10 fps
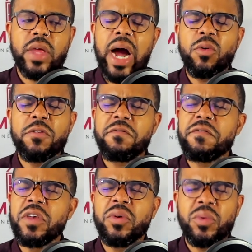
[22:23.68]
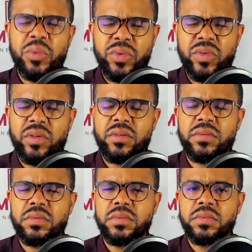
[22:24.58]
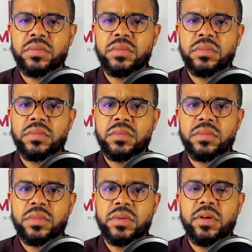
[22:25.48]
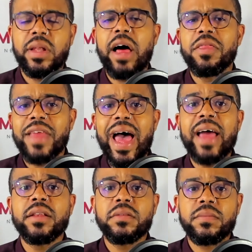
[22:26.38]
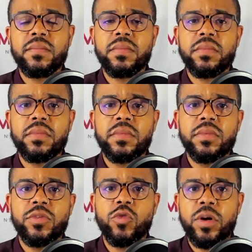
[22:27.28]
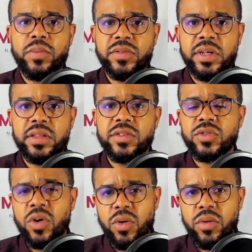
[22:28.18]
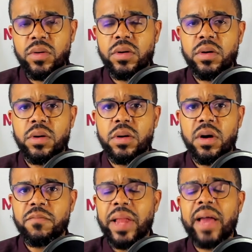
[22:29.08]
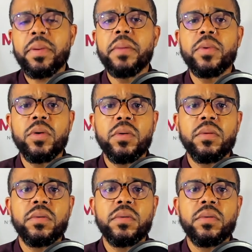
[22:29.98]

I refuse to allow that to represent the soul of black people.